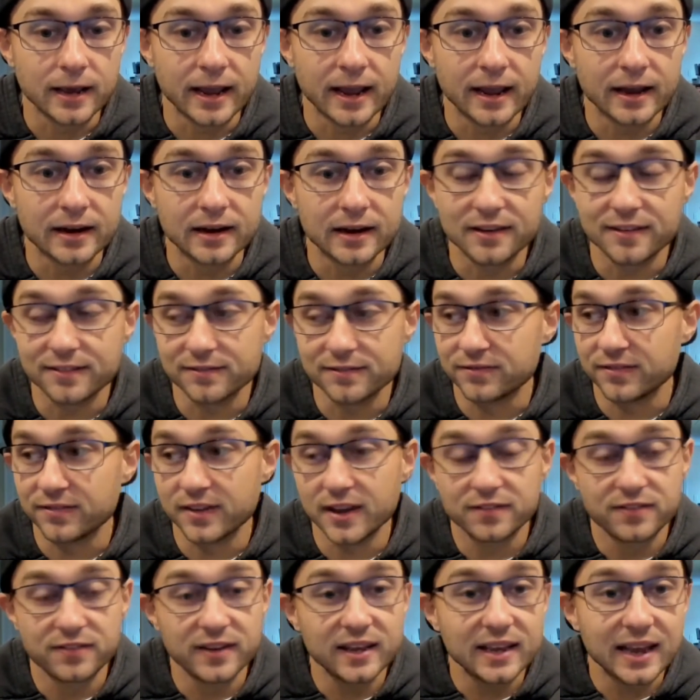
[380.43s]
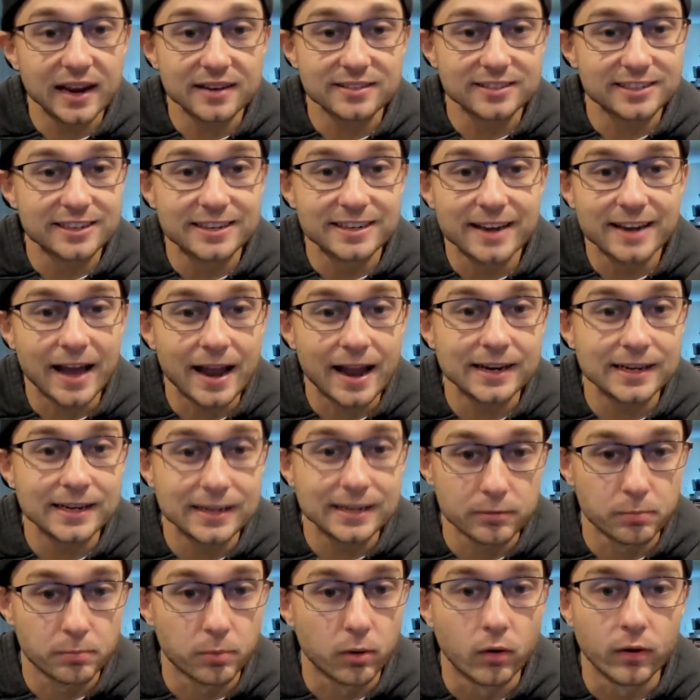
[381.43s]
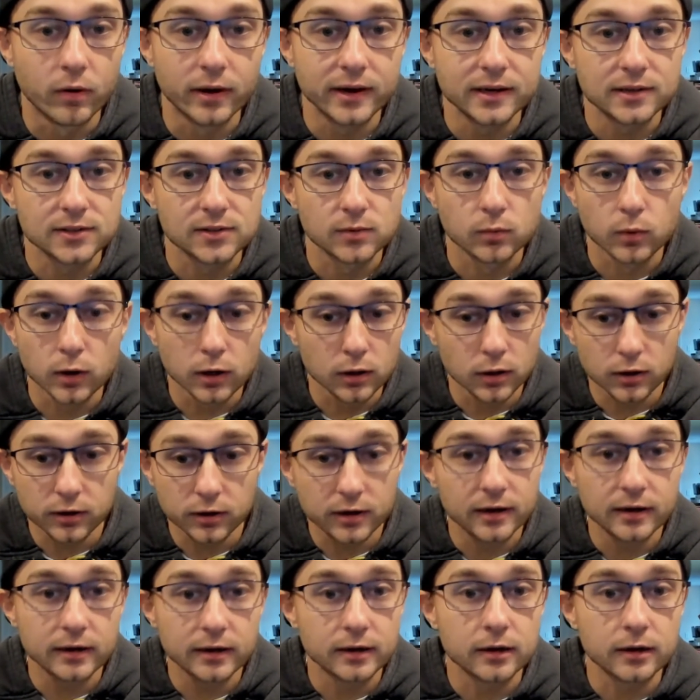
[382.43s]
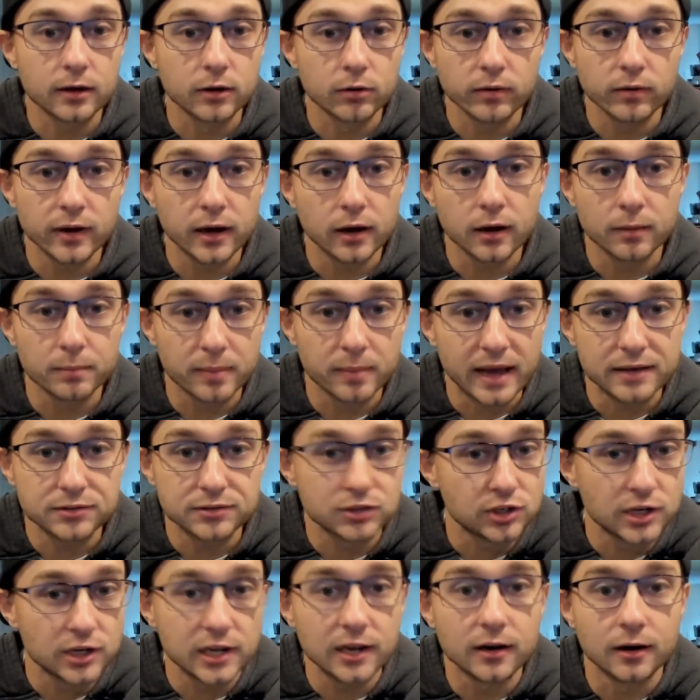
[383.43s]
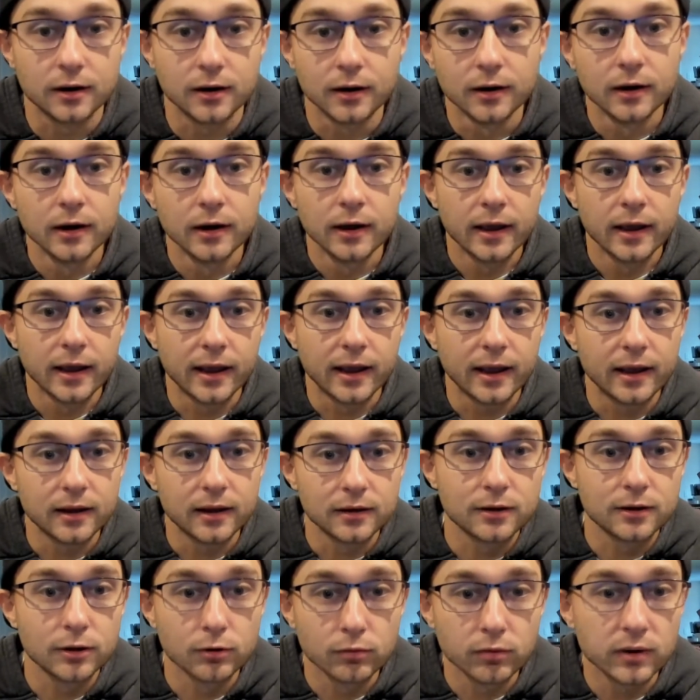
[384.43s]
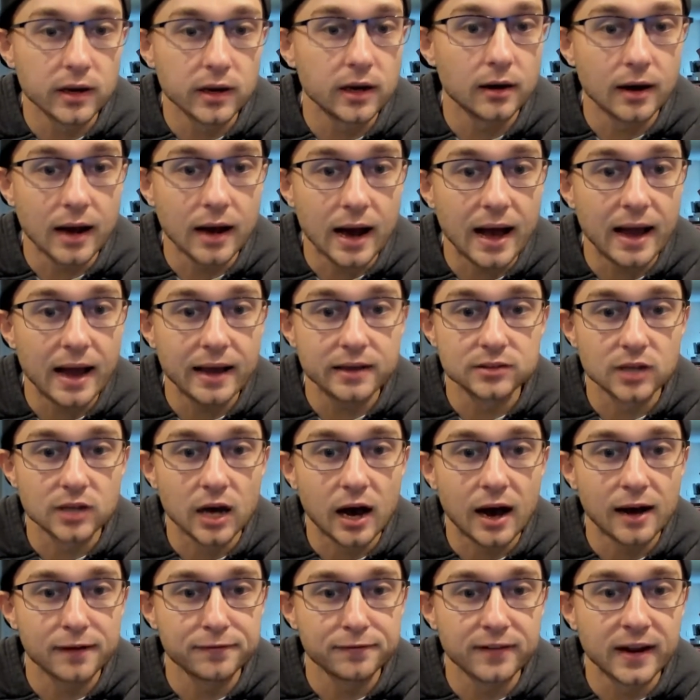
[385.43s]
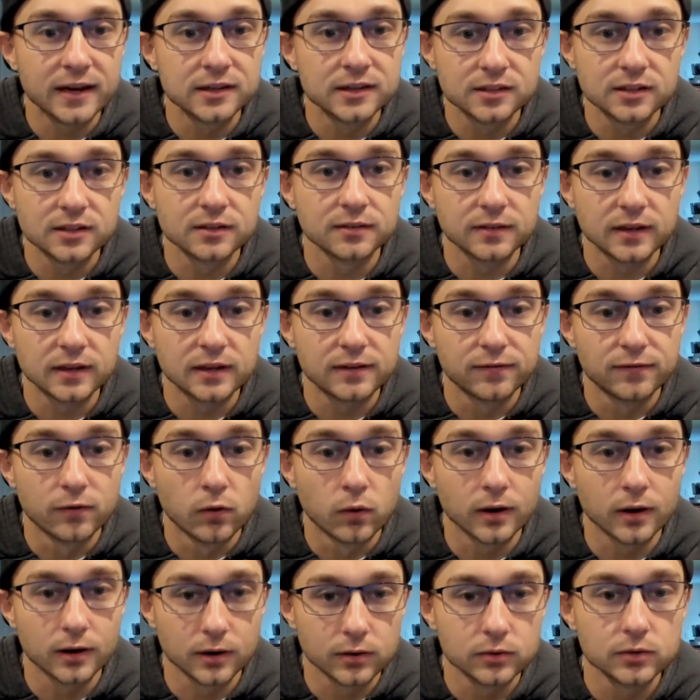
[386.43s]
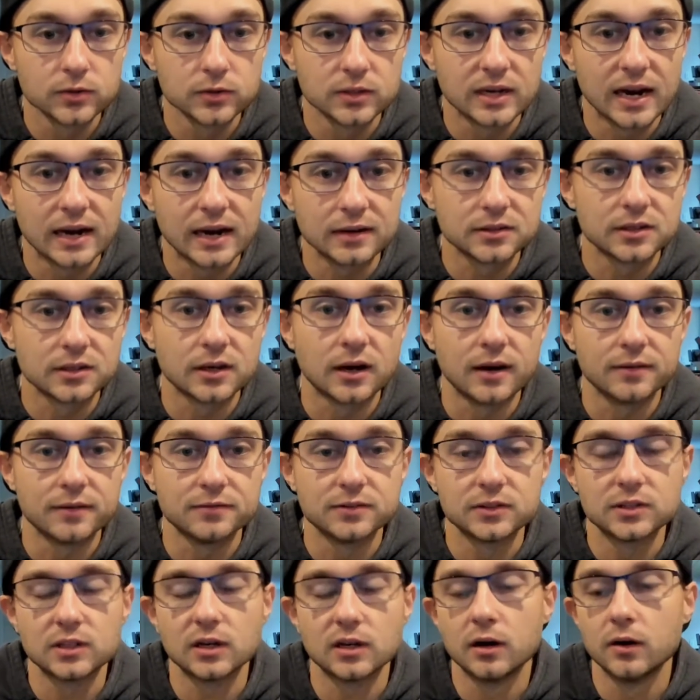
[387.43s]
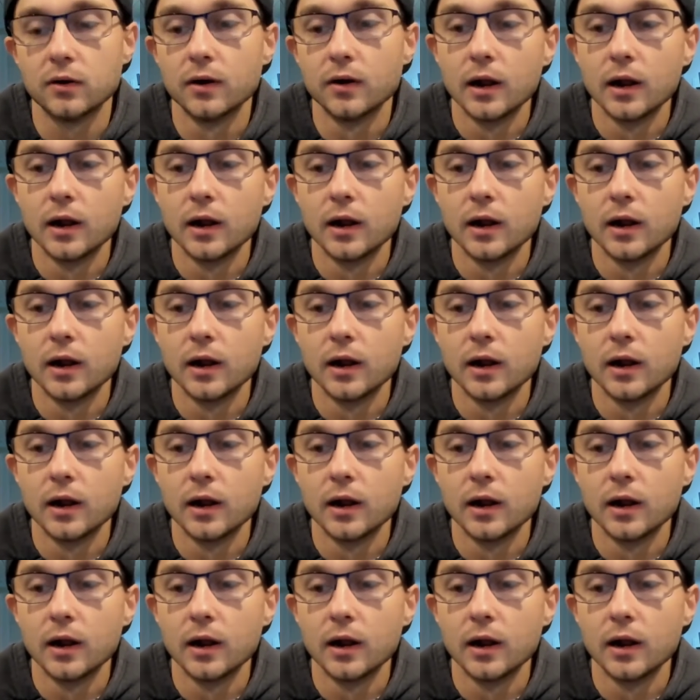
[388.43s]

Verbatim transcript: And if he gets to 90 points, we're looking at a career-best year and career highs offensively for Kuznetsov. So